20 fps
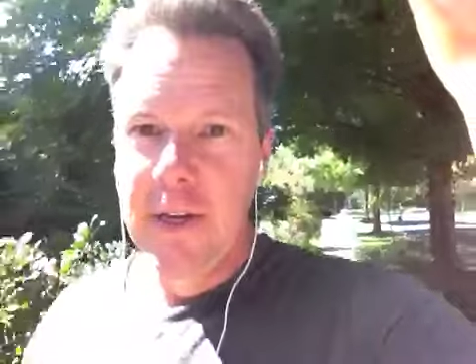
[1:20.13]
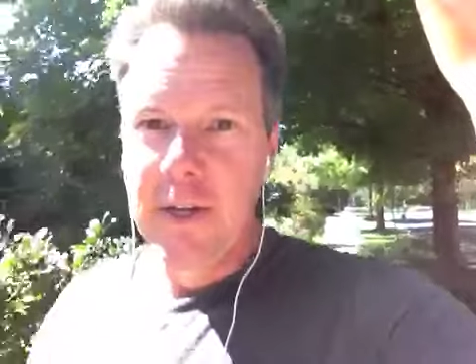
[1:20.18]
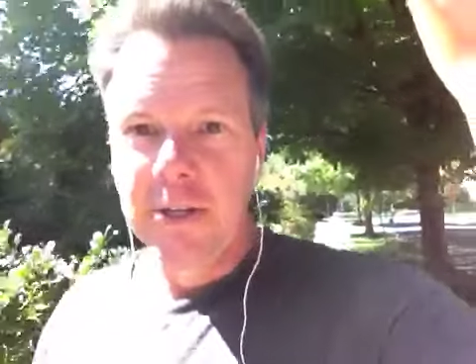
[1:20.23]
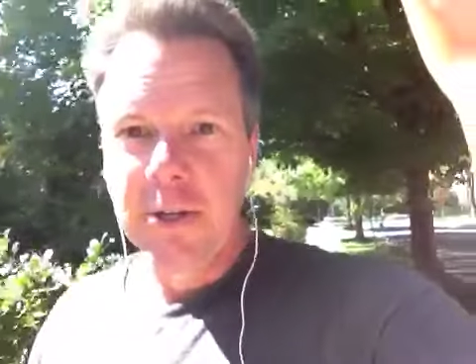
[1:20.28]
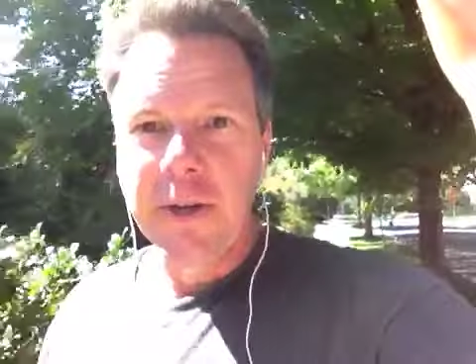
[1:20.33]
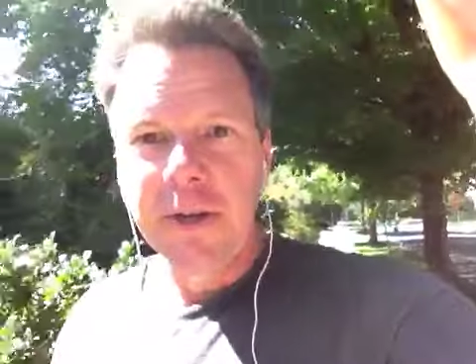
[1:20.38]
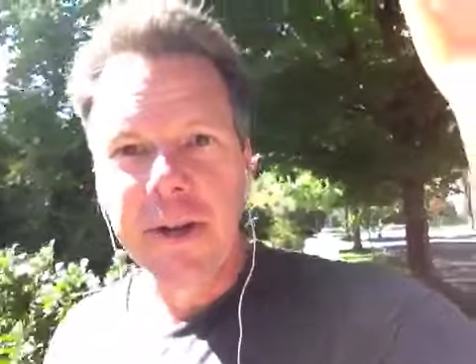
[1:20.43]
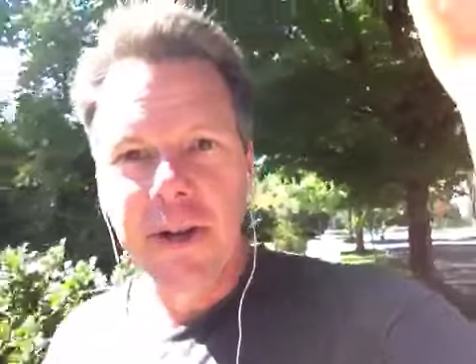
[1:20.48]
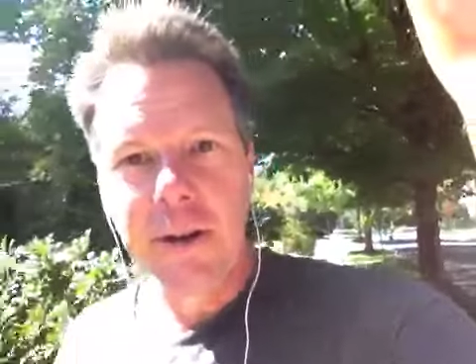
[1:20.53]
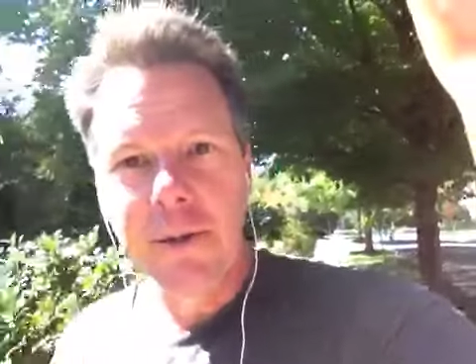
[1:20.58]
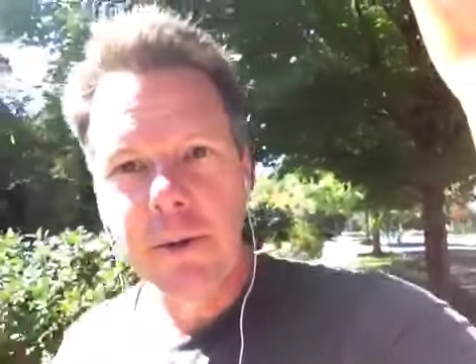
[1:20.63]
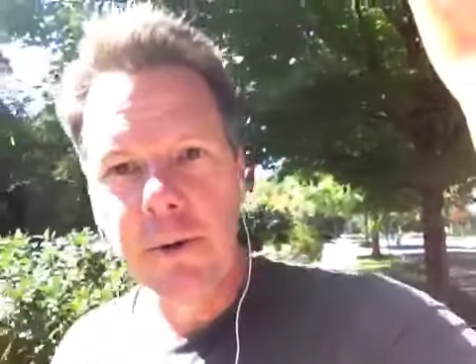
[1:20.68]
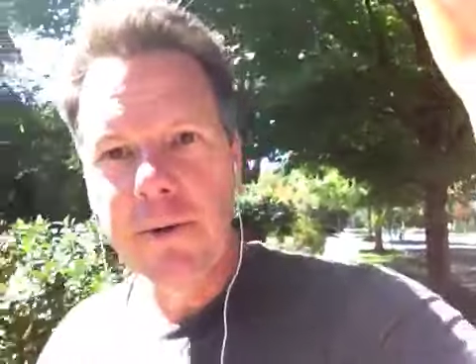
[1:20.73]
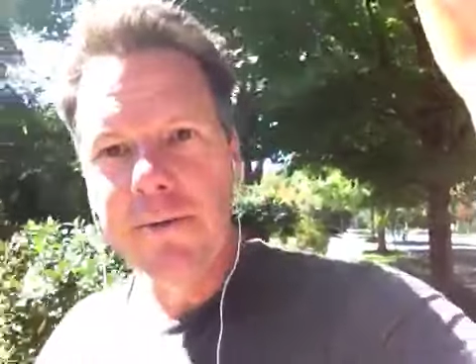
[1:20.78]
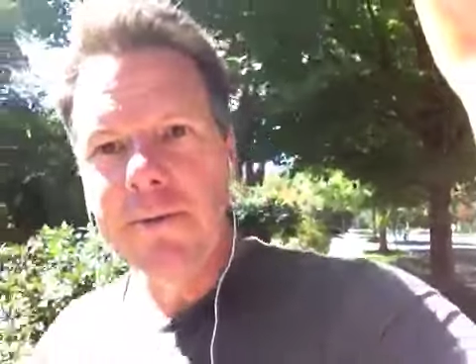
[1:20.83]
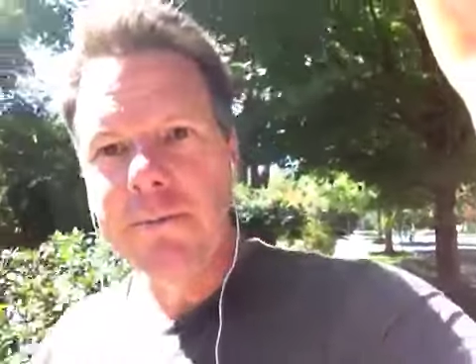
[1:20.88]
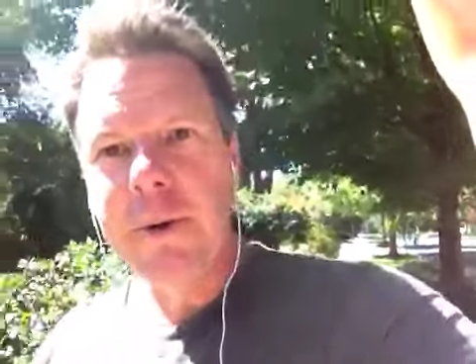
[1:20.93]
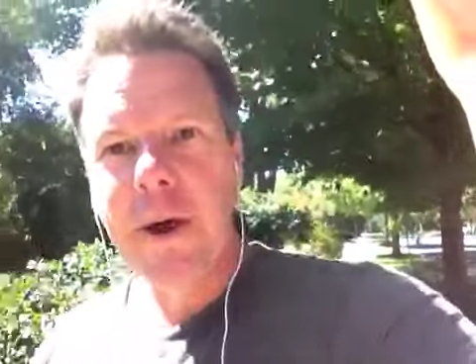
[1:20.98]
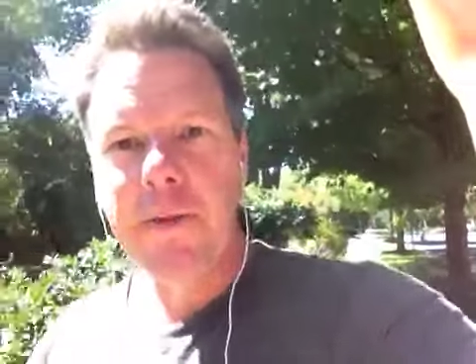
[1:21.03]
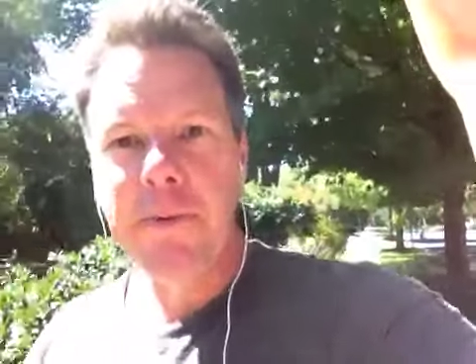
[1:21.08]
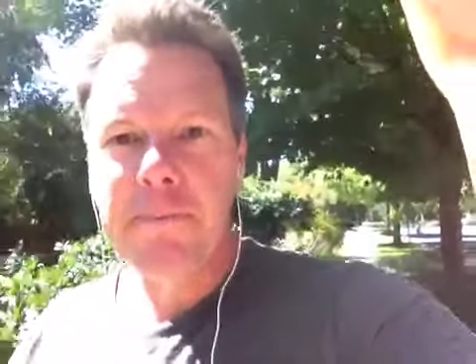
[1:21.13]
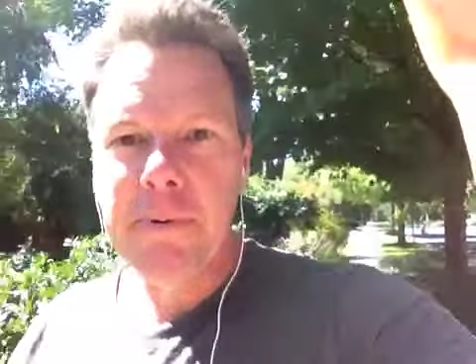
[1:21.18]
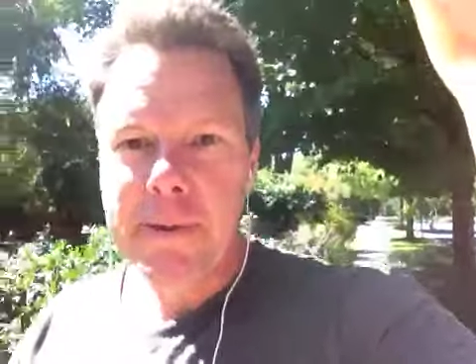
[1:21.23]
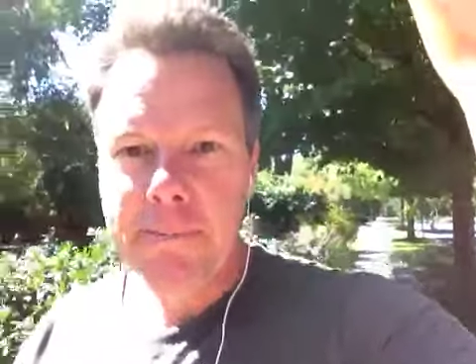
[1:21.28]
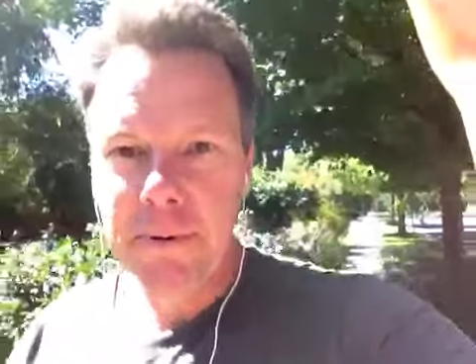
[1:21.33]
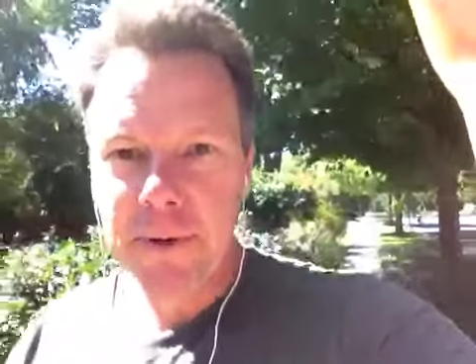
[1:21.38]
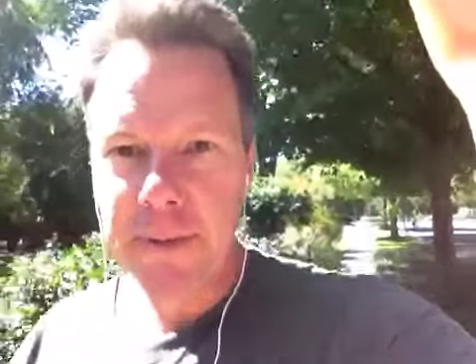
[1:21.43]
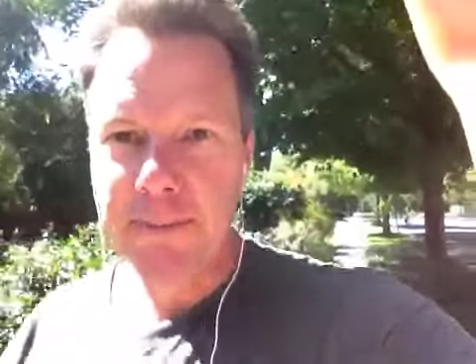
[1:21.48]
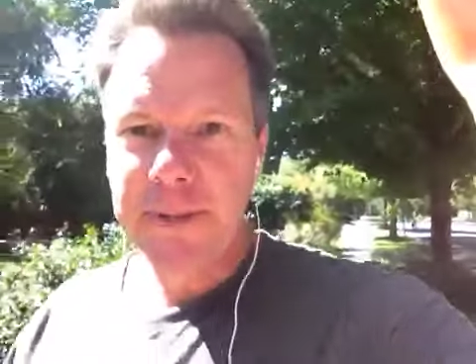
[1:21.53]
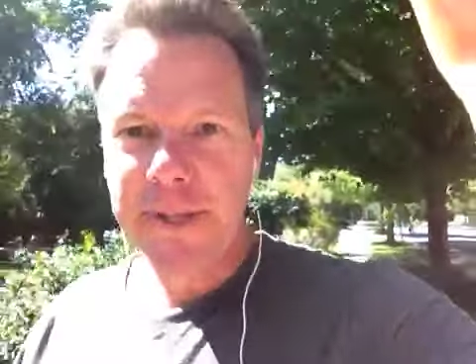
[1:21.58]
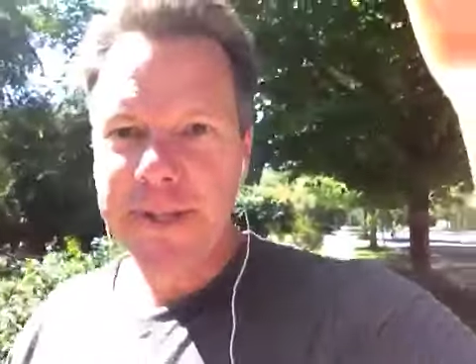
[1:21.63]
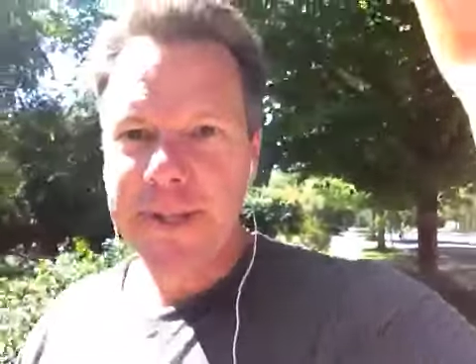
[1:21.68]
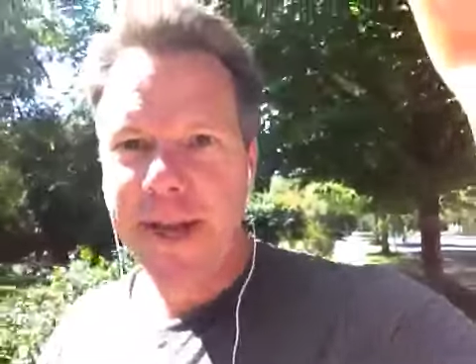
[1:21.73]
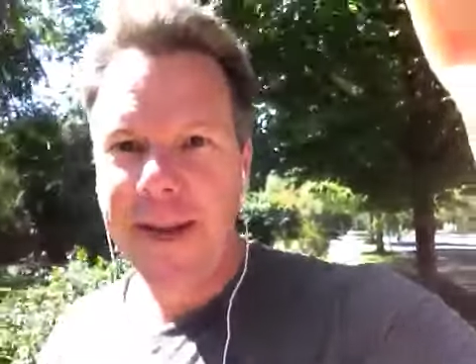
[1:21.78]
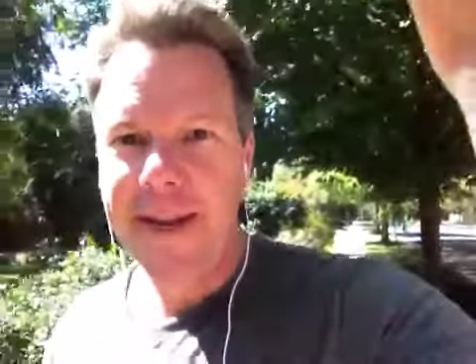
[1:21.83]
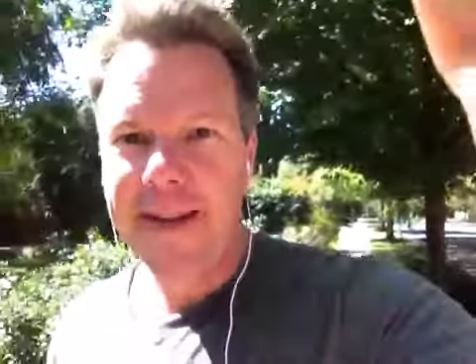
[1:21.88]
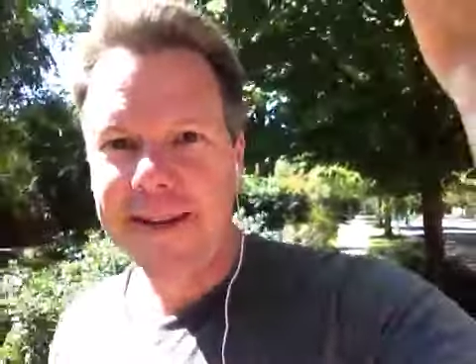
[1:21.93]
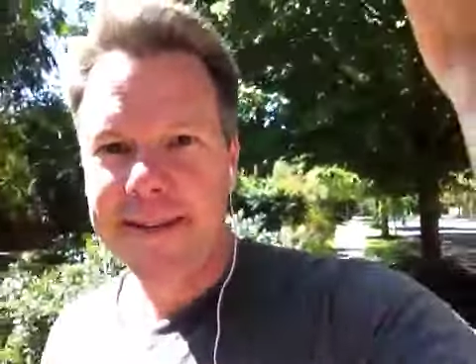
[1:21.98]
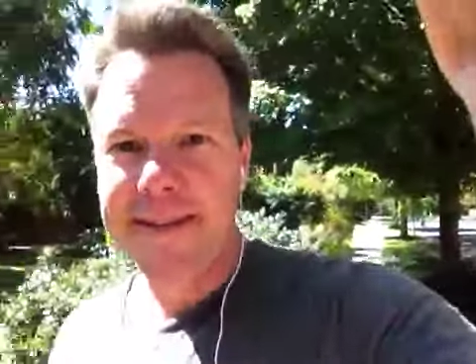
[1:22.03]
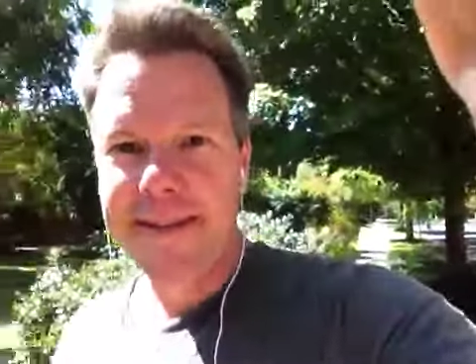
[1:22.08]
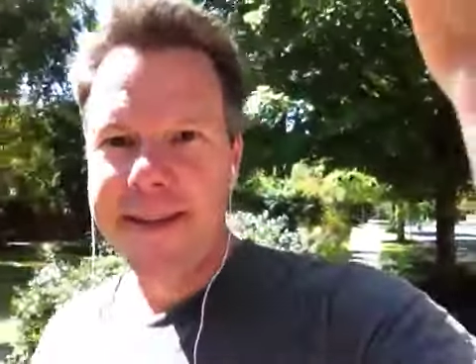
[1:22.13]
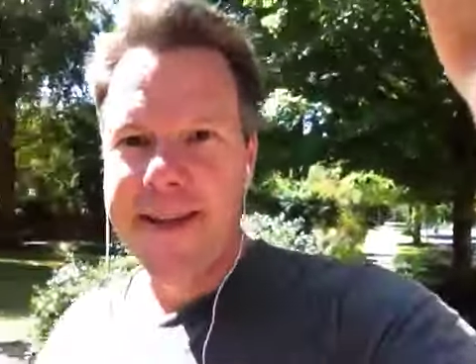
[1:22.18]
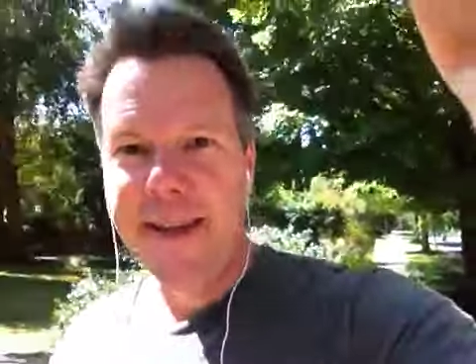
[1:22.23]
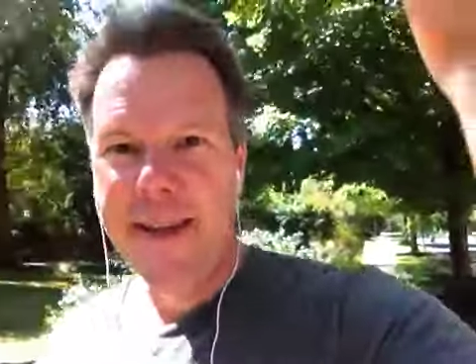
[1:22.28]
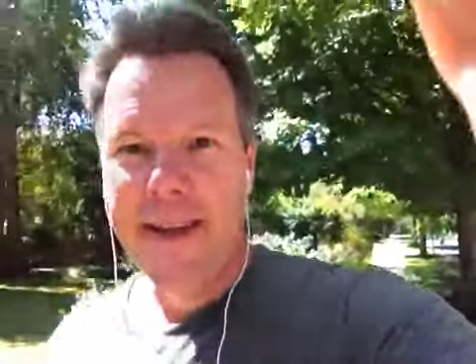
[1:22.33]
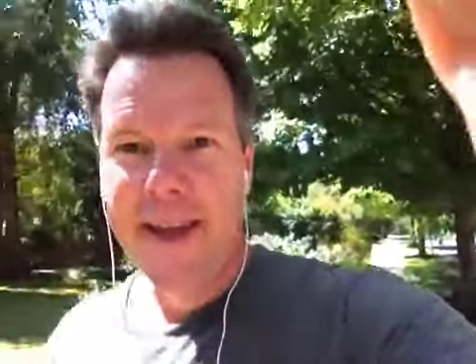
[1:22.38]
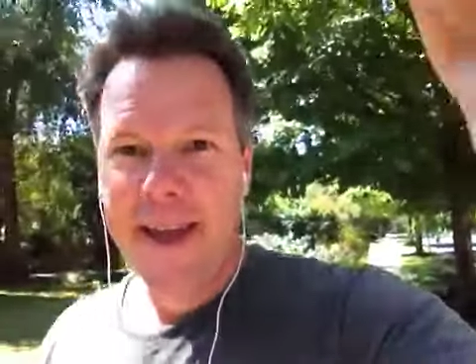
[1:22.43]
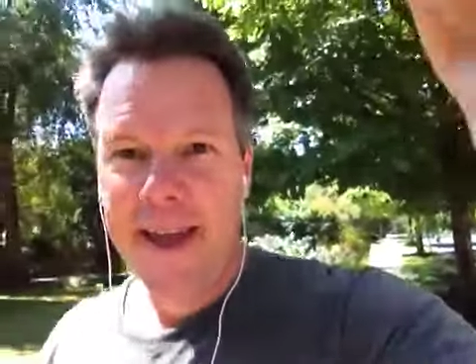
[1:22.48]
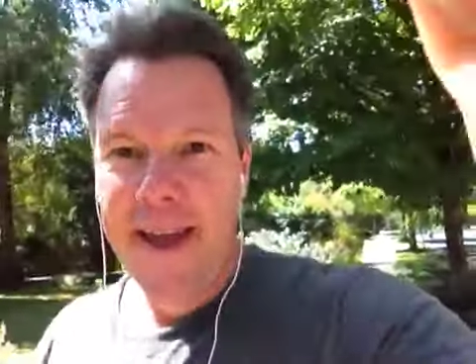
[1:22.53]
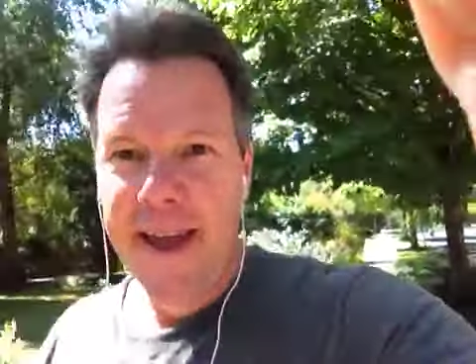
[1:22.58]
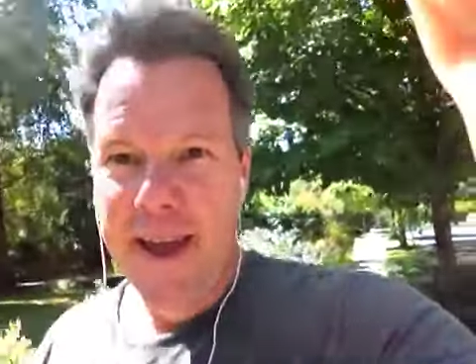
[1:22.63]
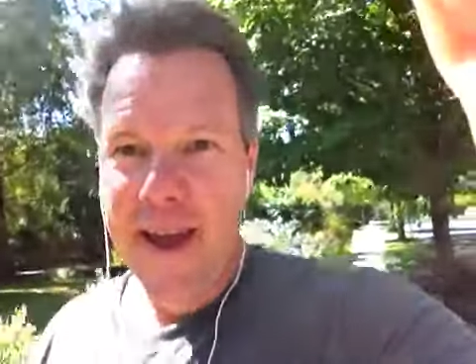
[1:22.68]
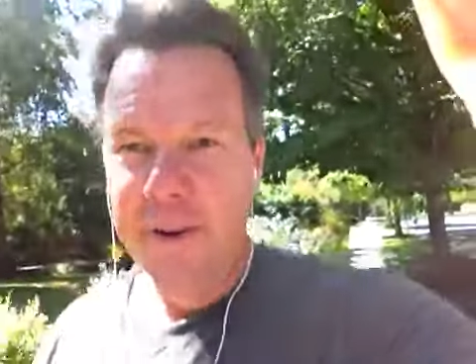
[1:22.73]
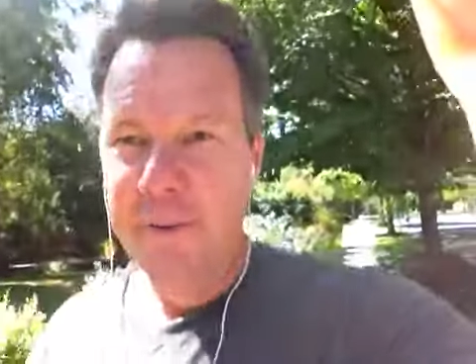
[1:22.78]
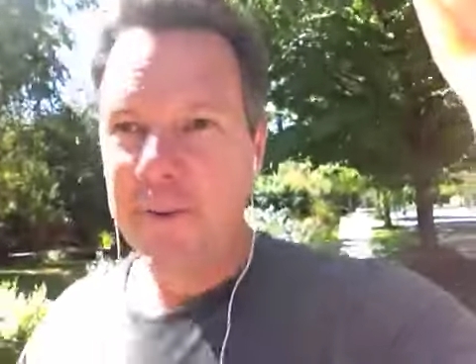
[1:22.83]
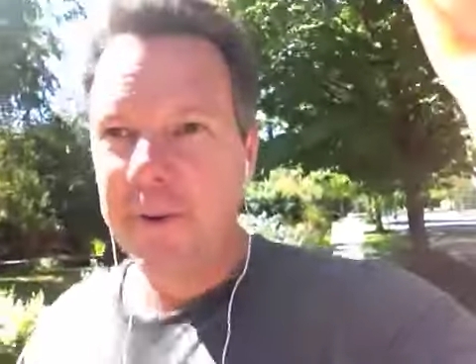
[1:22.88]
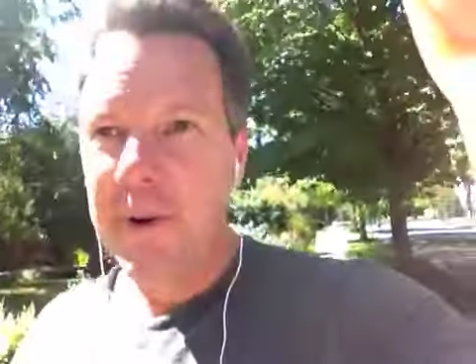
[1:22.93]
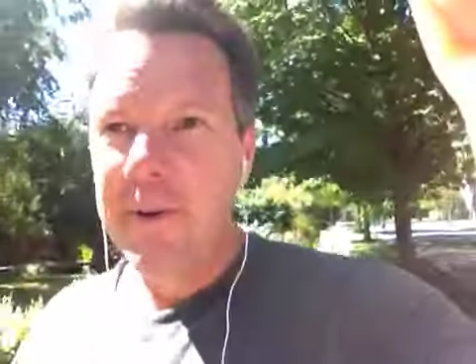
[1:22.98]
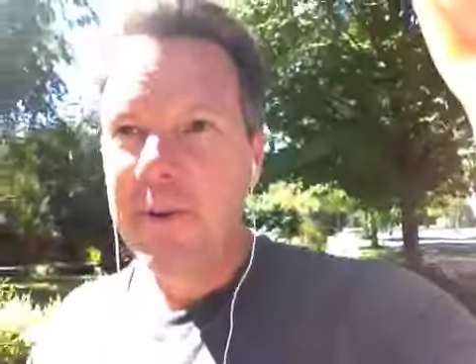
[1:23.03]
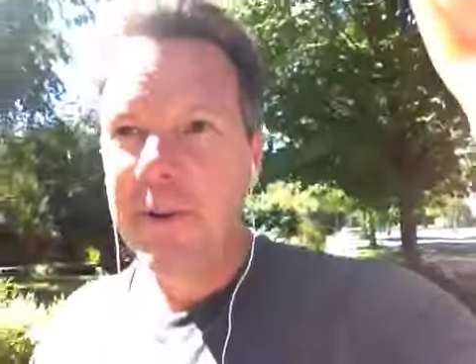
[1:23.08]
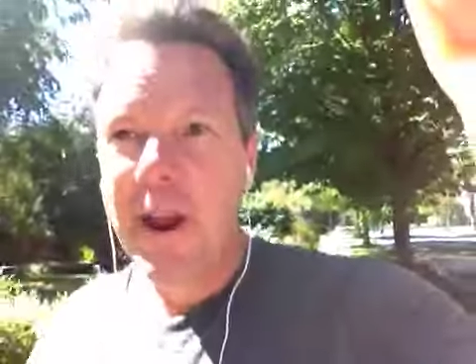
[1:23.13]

So you got to learn from other people's mistakes and,